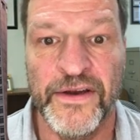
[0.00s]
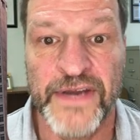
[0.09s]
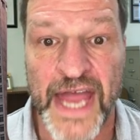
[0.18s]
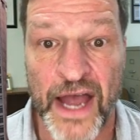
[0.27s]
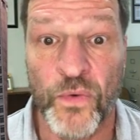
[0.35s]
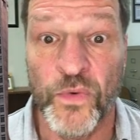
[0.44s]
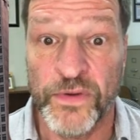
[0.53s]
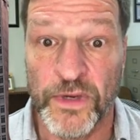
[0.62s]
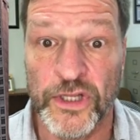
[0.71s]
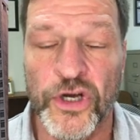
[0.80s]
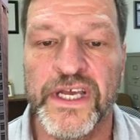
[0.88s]
Now, when
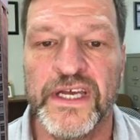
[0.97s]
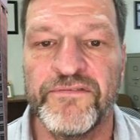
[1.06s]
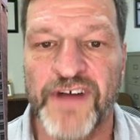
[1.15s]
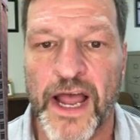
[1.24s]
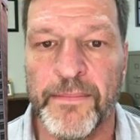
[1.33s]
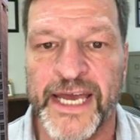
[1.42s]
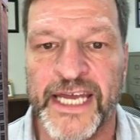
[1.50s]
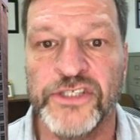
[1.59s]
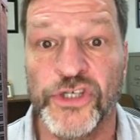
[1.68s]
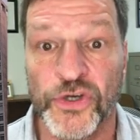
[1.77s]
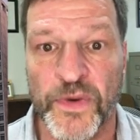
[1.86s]
we look in File
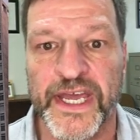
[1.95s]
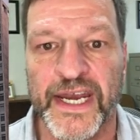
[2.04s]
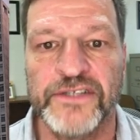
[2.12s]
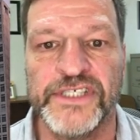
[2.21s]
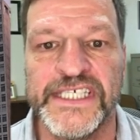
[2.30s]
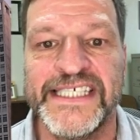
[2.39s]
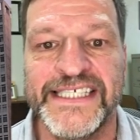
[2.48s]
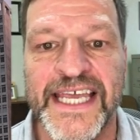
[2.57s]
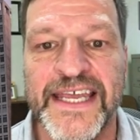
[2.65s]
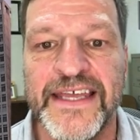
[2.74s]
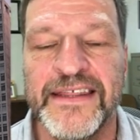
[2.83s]
Manager, we can actually
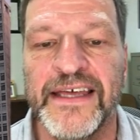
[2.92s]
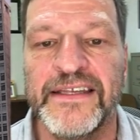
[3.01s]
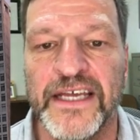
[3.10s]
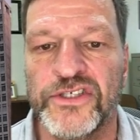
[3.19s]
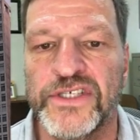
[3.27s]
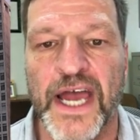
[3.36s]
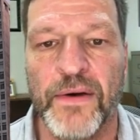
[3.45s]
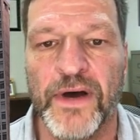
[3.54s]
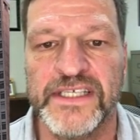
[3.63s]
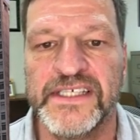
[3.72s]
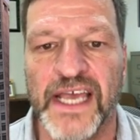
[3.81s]
see that there's now
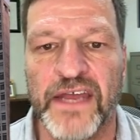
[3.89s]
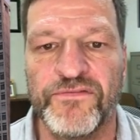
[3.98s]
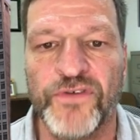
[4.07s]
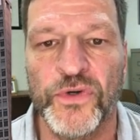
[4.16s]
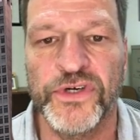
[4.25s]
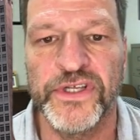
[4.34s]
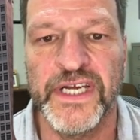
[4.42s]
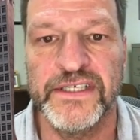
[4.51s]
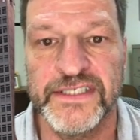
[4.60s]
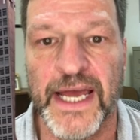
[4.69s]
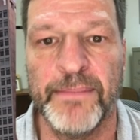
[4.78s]
a second folder in
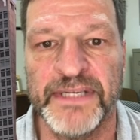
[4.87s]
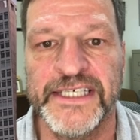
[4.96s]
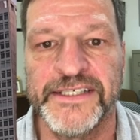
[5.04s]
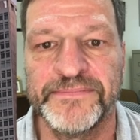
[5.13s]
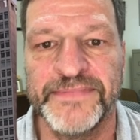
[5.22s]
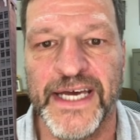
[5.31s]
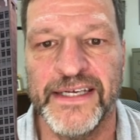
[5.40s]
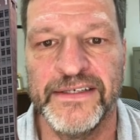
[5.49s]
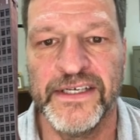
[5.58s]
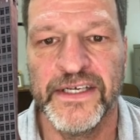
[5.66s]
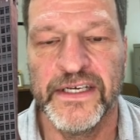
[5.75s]
there, template.
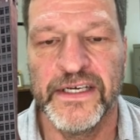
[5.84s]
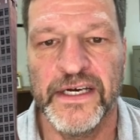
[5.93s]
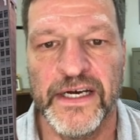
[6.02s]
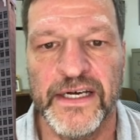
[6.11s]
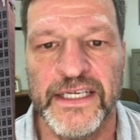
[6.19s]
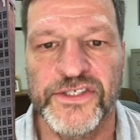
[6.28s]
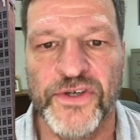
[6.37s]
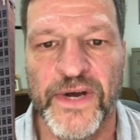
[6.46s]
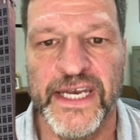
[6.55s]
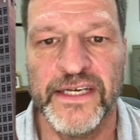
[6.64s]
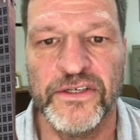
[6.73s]
And let's go
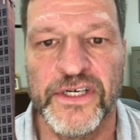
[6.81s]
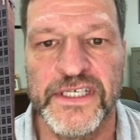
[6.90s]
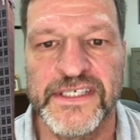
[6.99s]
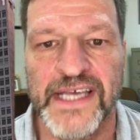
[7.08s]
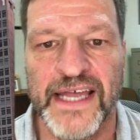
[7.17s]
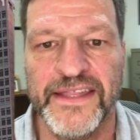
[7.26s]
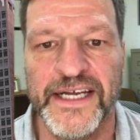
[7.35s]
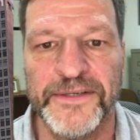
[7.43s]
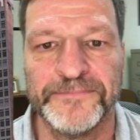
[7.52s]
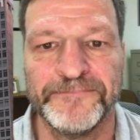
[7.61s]
ahead and look inside there.